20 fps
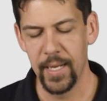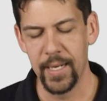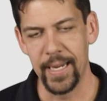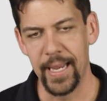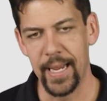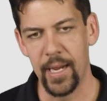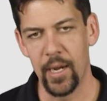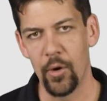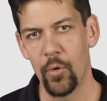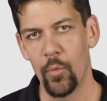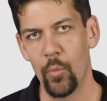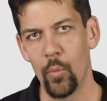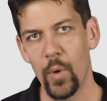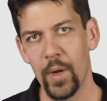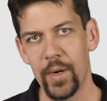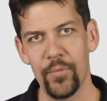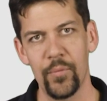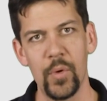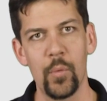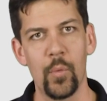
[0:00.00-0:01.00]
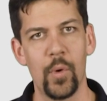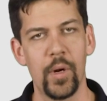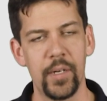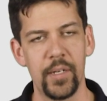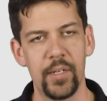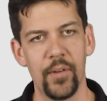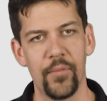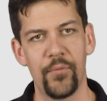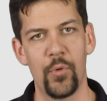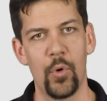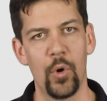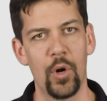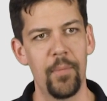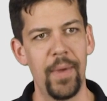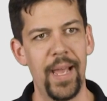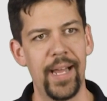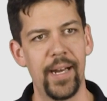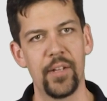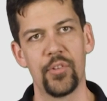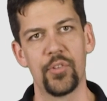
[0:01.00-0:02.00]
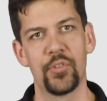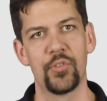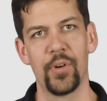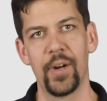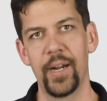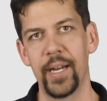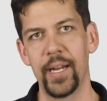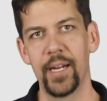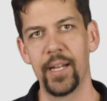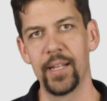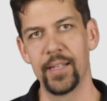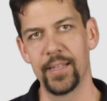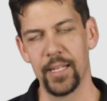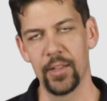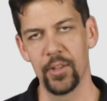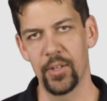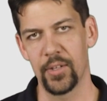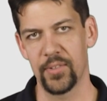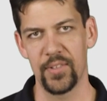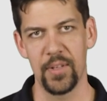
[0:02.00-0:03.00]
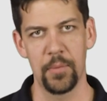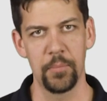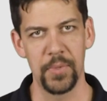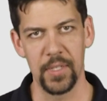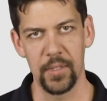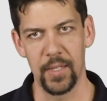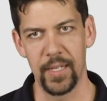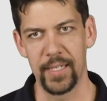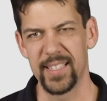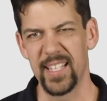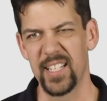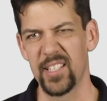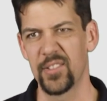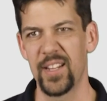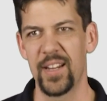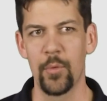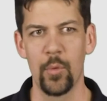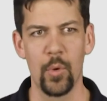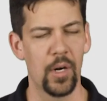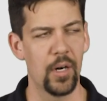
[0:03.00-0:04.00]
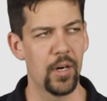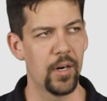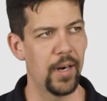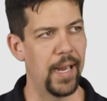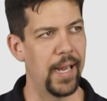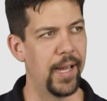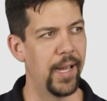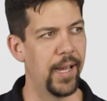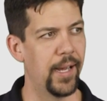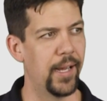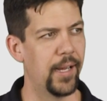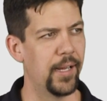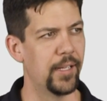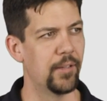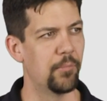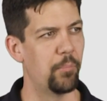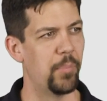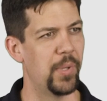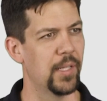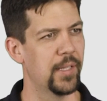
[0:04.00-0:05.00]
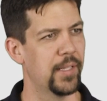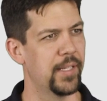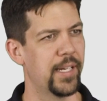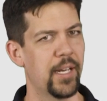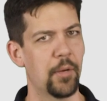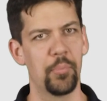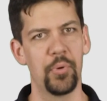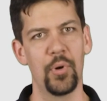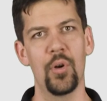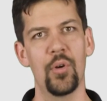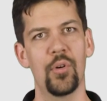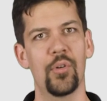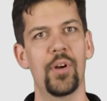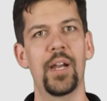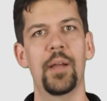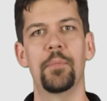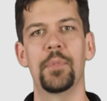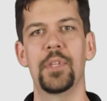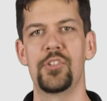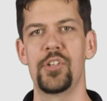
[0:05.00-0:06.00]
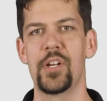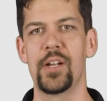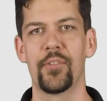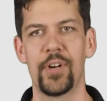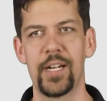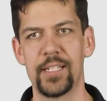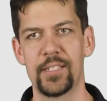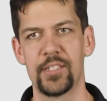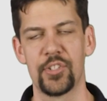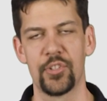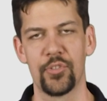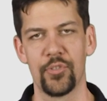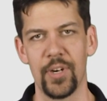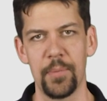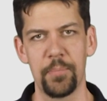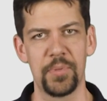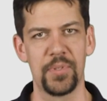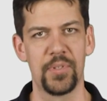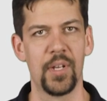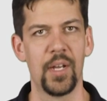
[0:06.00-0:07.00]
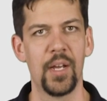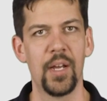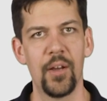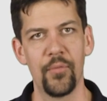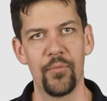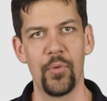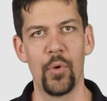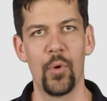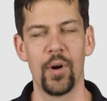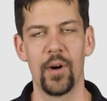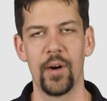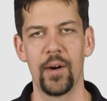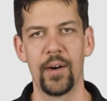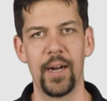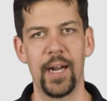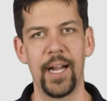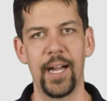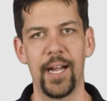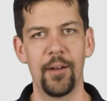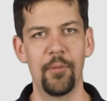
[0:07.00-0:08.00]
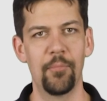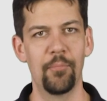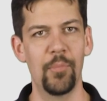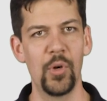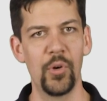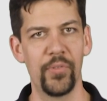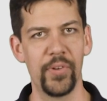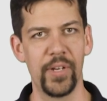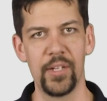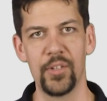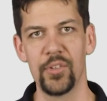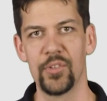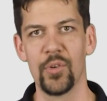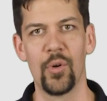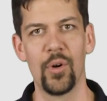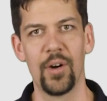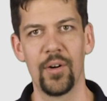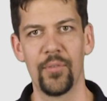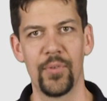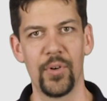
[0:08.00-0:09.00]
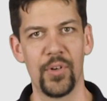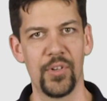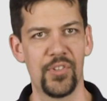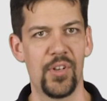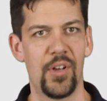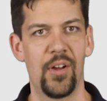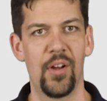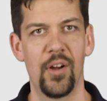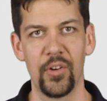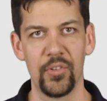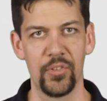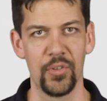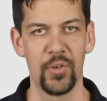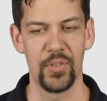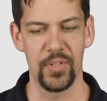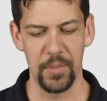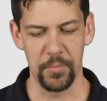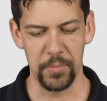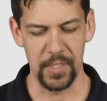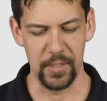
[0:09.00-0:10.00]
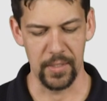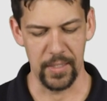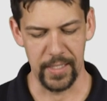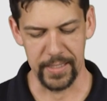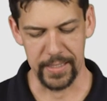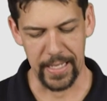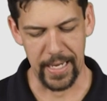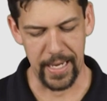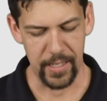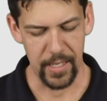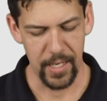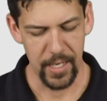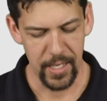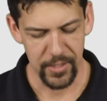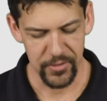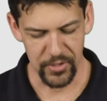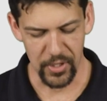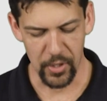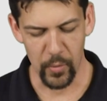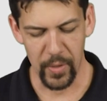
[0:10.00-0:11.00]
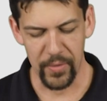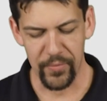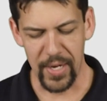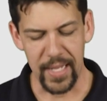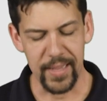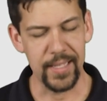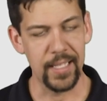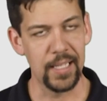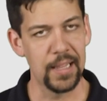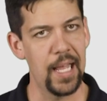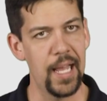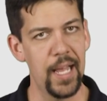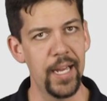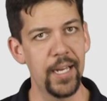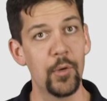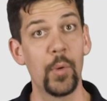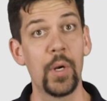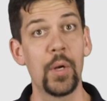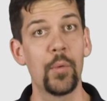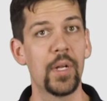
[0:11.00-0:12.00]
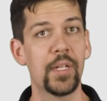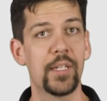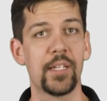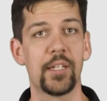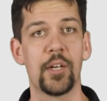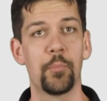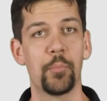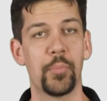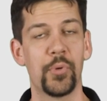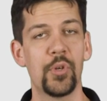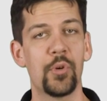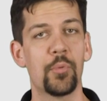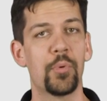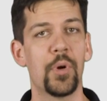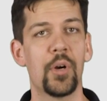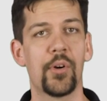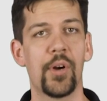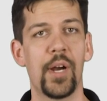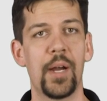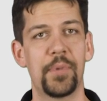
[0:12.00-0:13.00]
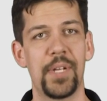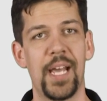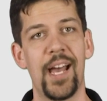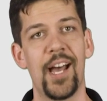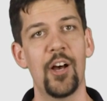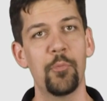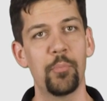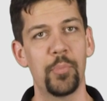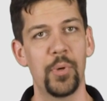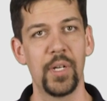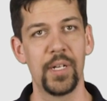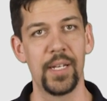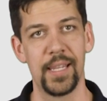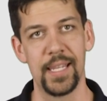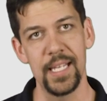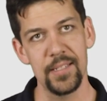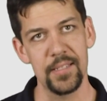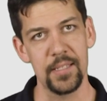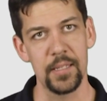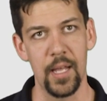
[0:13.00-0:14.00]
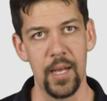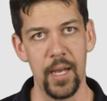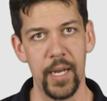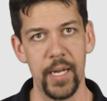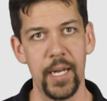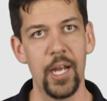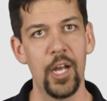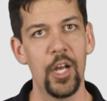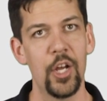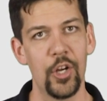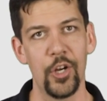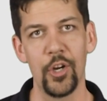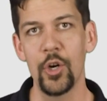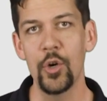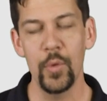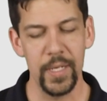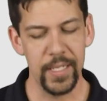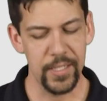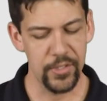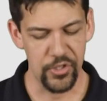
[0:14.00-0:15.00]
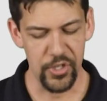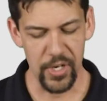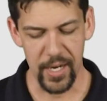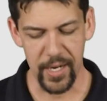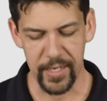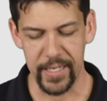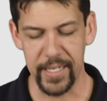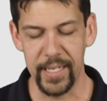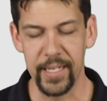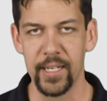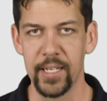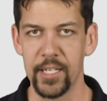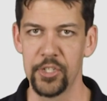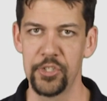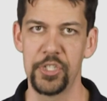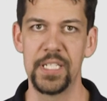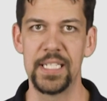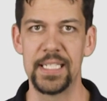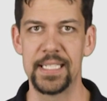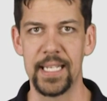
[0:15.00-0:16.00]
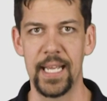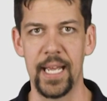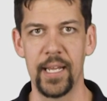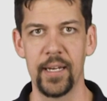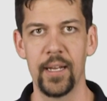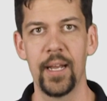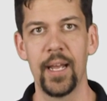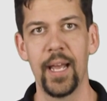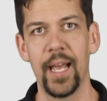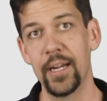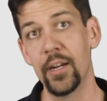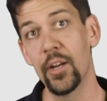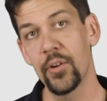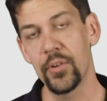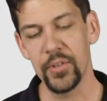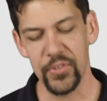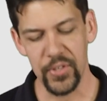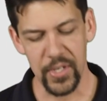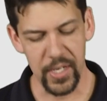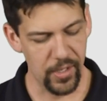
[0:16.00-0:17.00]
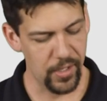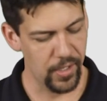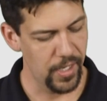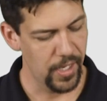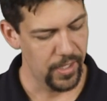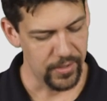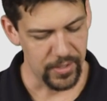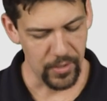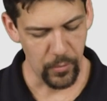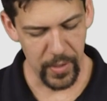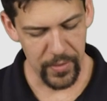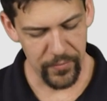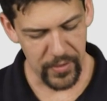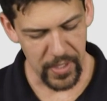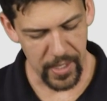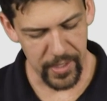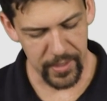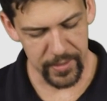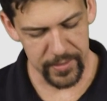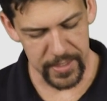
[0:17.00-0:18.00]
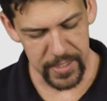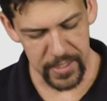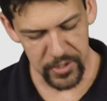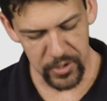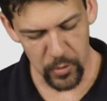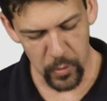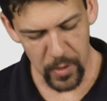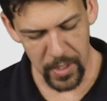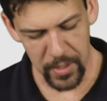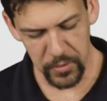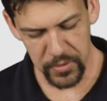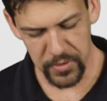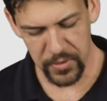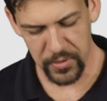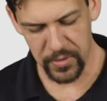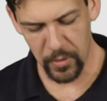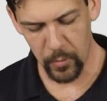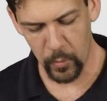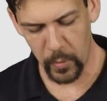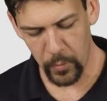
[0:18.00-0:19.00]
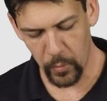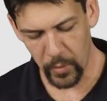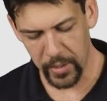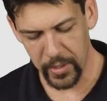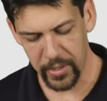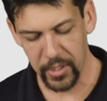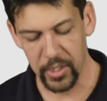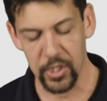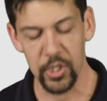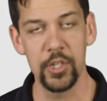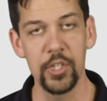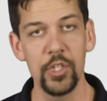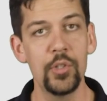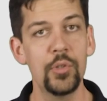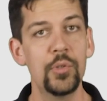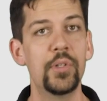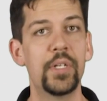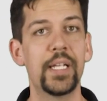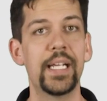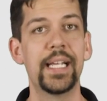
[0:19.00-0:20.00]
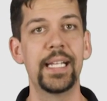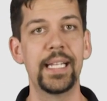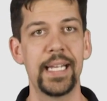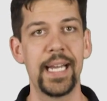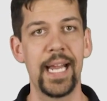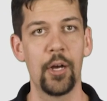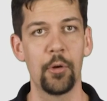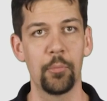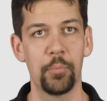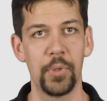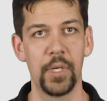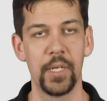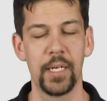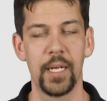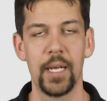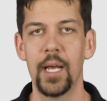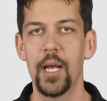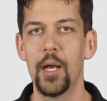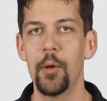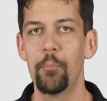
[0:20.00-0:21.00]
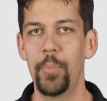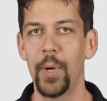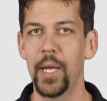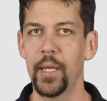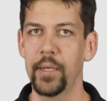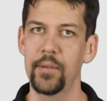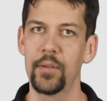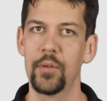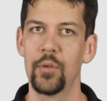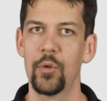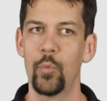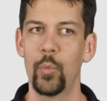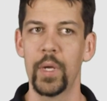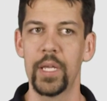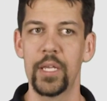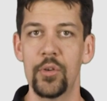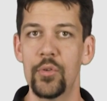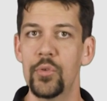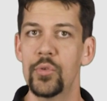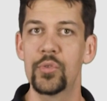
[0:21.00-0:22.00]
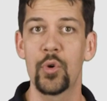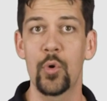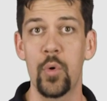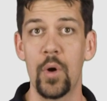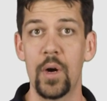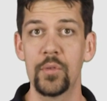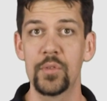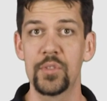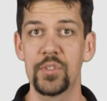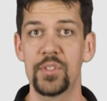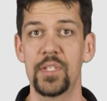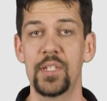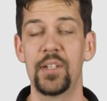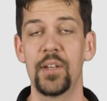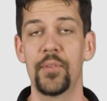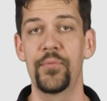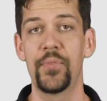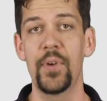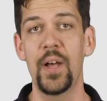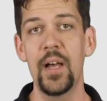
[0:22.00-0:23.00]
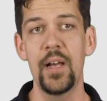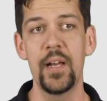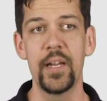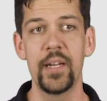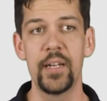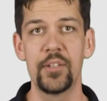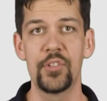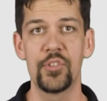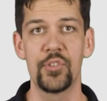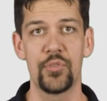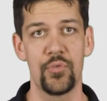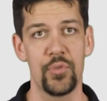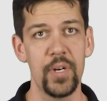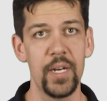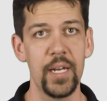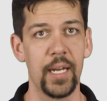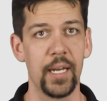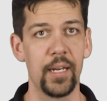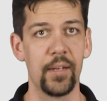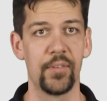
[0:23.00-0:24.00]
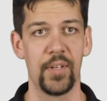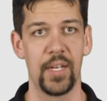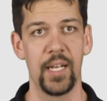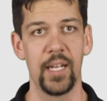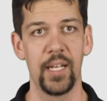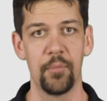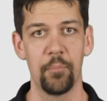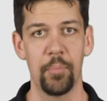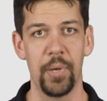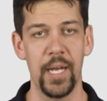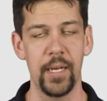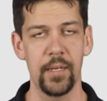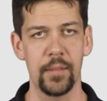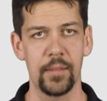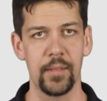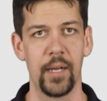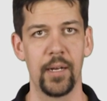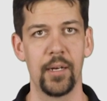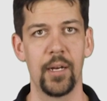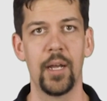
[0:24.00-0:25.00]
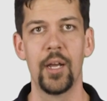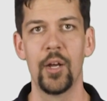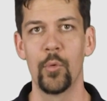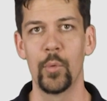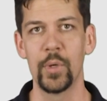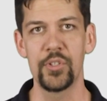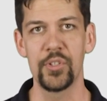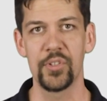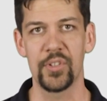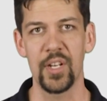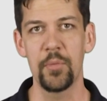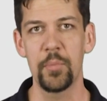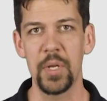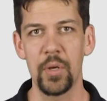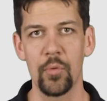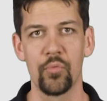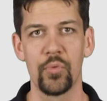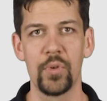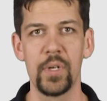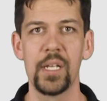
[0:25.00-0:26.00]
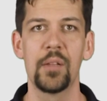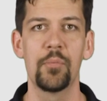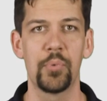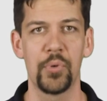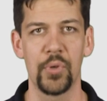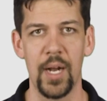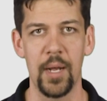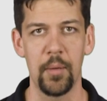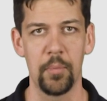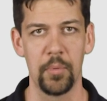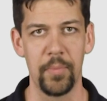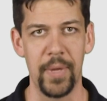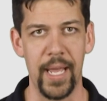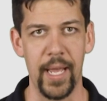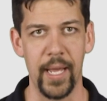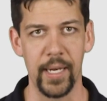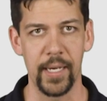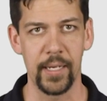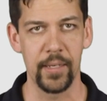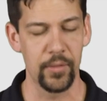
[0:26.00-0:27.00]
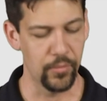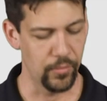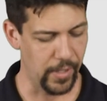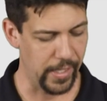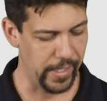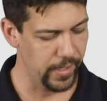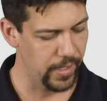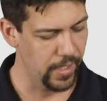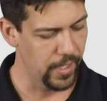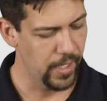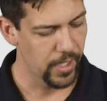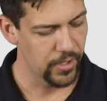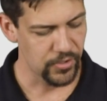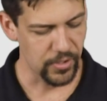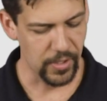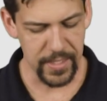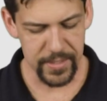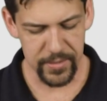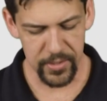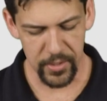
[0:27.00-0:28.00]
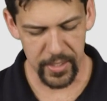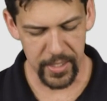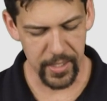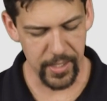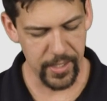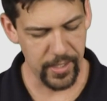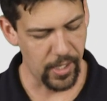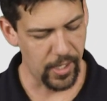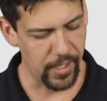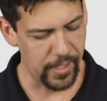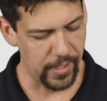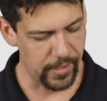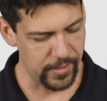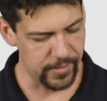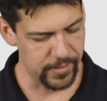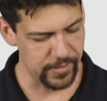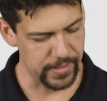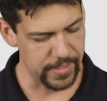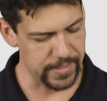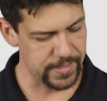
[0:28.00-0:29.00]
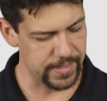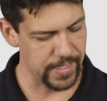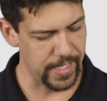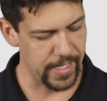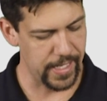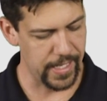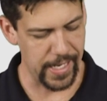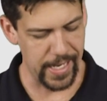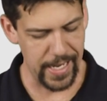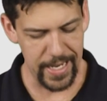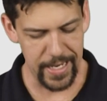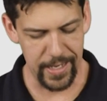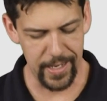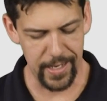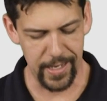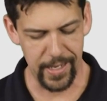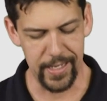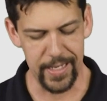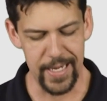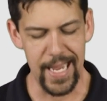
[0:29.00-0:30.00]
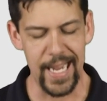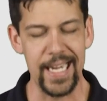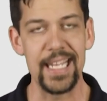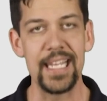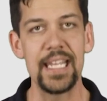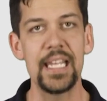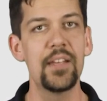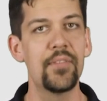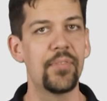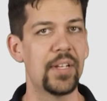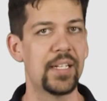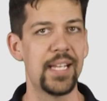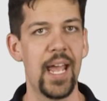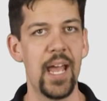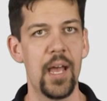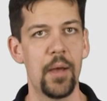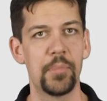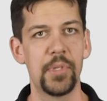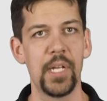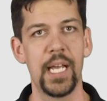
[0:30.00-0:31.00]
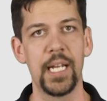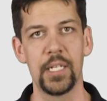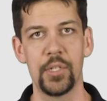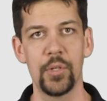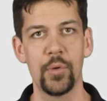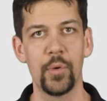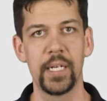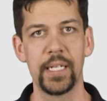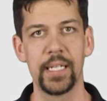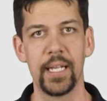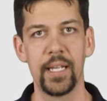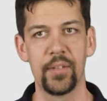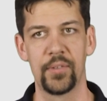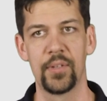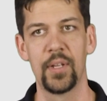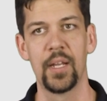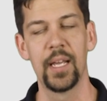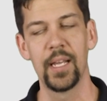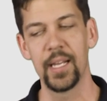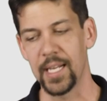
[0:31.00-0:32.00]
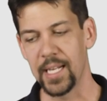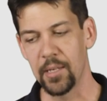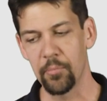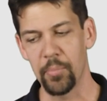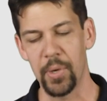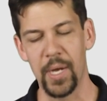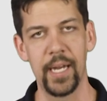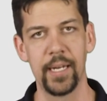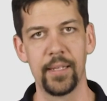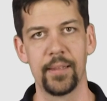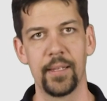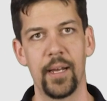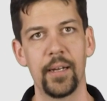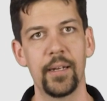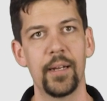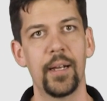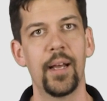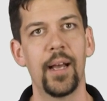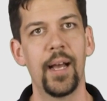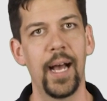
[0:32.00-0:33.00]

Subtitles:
Now, what if we wanted to format a string that looks something like this? Say we're building a program that generates scripts for movies or for songs or something like that. So we've got the line, we want the computer program to output this line, "Who is Johnny?" she said. And notice here that we've got these quotes that we want to include in the output. But we use quotes to define strings in Python, which is going to be real problematic, right? So let's look at, let's say, a naive attempt at doing this in Python.